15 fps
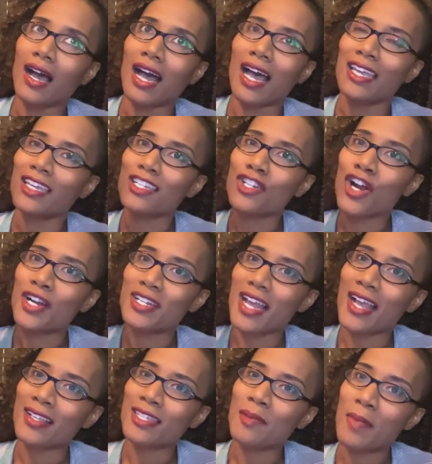I could charge
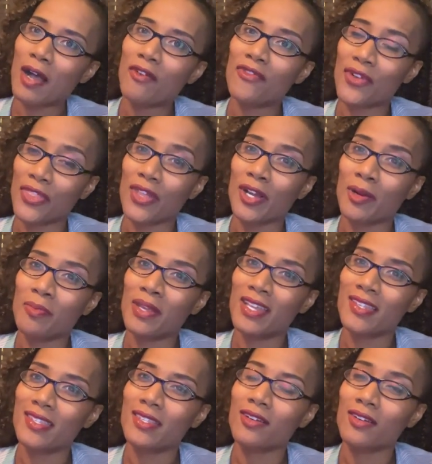X amount for therapy
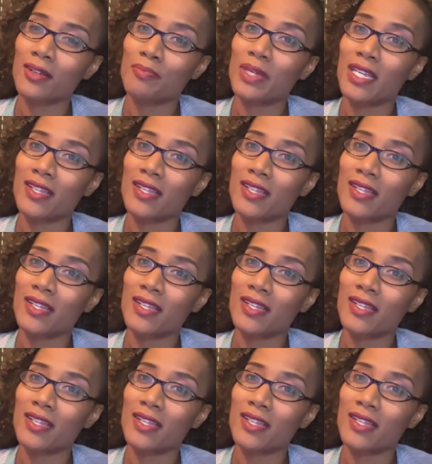and still be